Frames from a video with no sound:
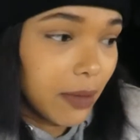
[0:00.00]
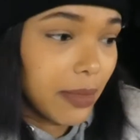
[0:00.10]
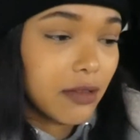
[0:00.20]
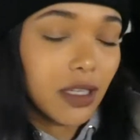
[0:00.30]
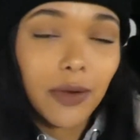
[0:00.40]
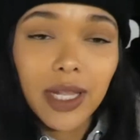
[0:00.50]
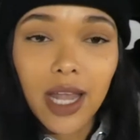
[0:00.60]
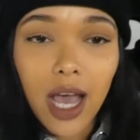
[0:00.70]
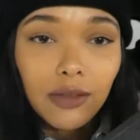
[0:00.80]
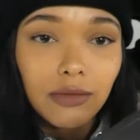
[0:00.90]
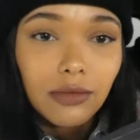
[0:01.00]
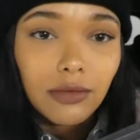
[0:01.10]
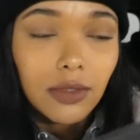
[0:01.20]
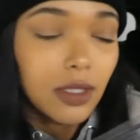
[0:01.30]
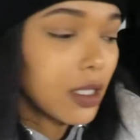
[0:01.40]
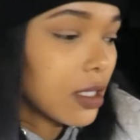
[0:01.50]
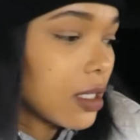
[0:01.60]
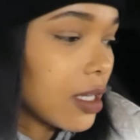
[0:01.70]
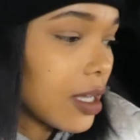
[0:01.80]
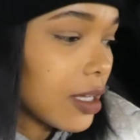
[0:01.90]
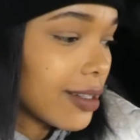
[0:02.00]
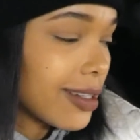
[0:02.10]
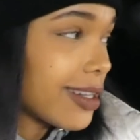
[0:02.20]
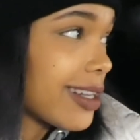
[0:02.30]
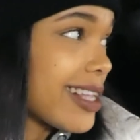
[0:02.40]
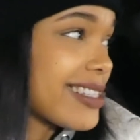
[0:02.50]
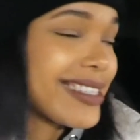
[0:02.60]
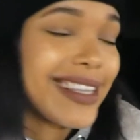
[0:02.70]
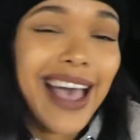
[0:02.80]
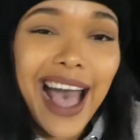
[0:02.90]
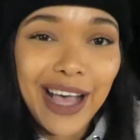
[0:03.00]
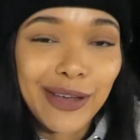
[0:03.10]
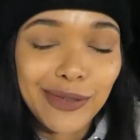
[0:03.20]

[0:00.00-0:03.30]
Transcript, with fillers: I'm about to go in now. Let's go.